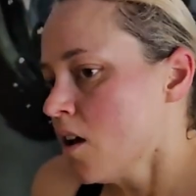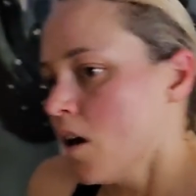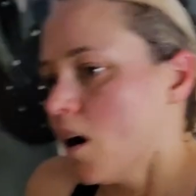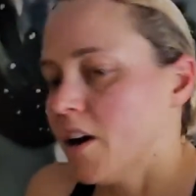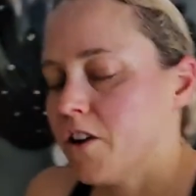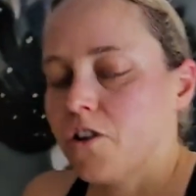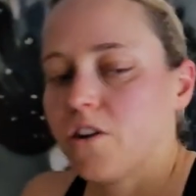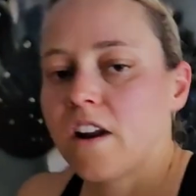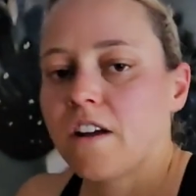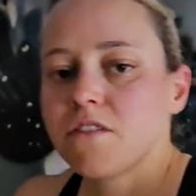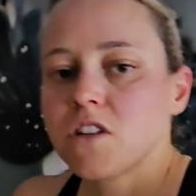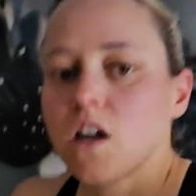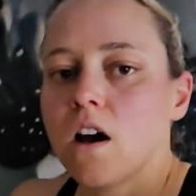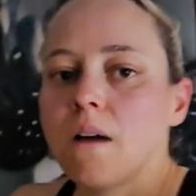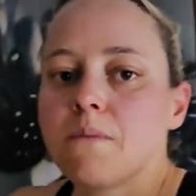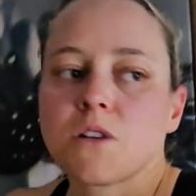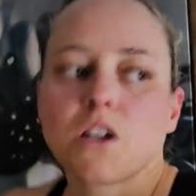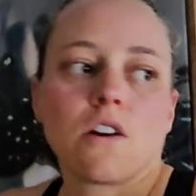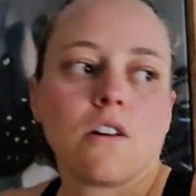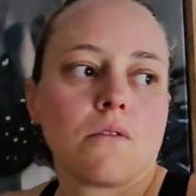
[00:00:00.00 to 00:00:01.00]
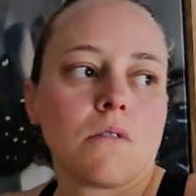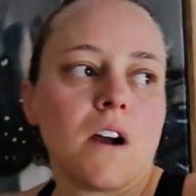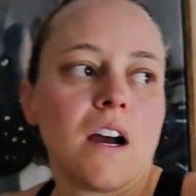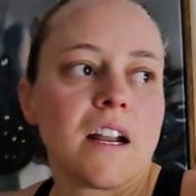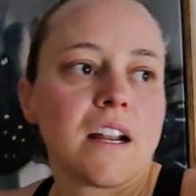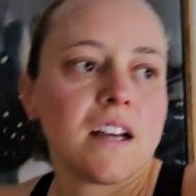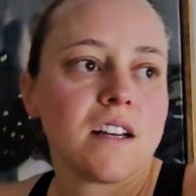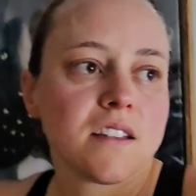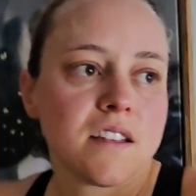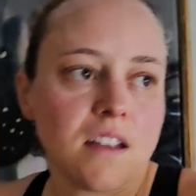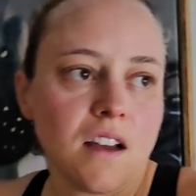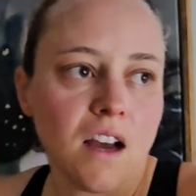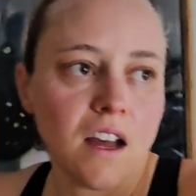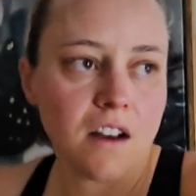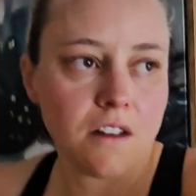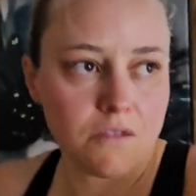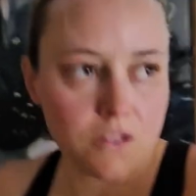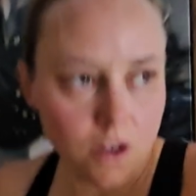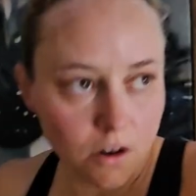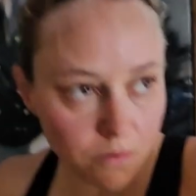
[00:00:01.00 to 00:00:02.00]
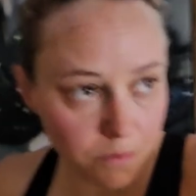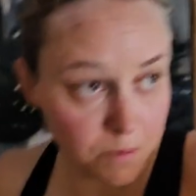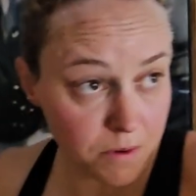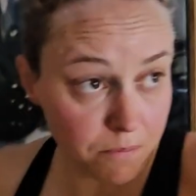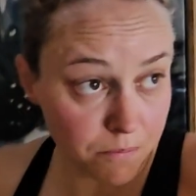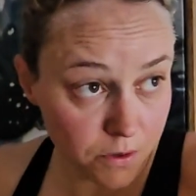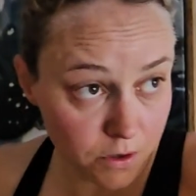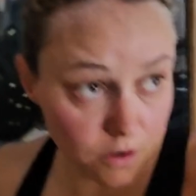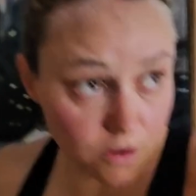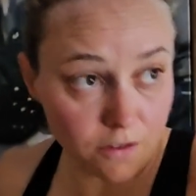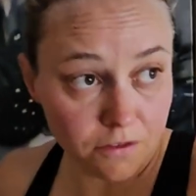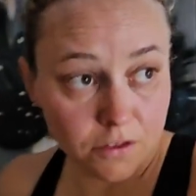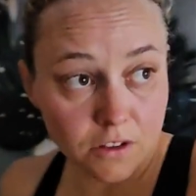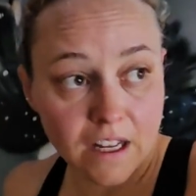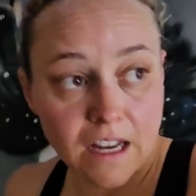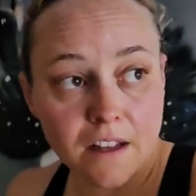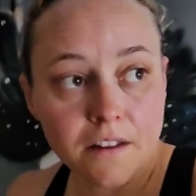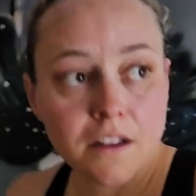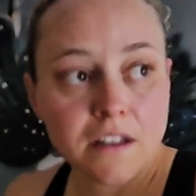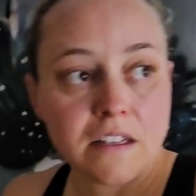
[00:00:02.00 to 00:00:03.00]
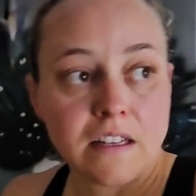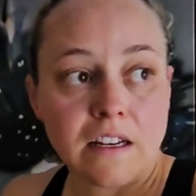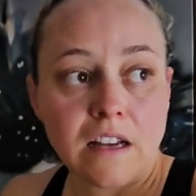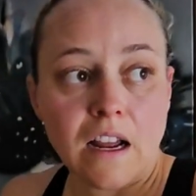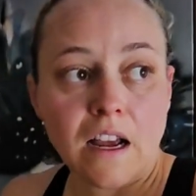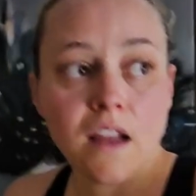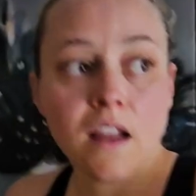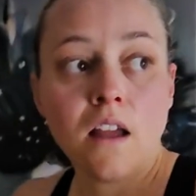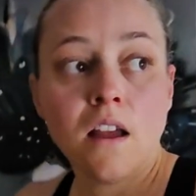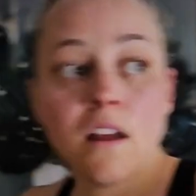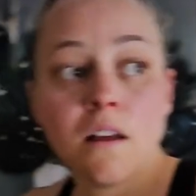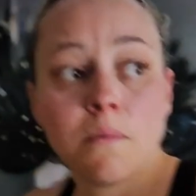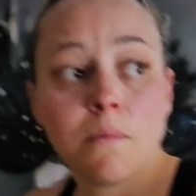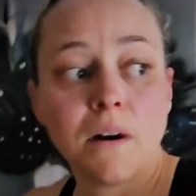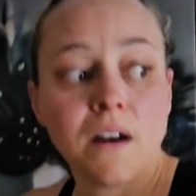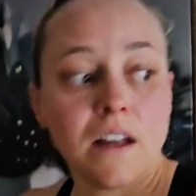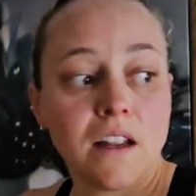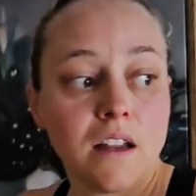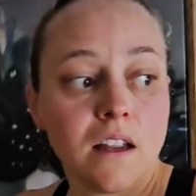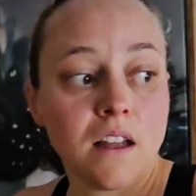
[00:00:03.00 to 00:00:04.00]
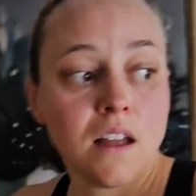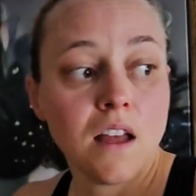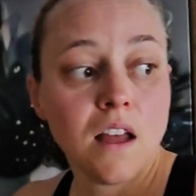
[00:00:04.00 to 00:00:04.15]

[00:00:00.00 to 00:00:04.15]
I don't have time to go ride outside, even though it would be beautiful out there today, but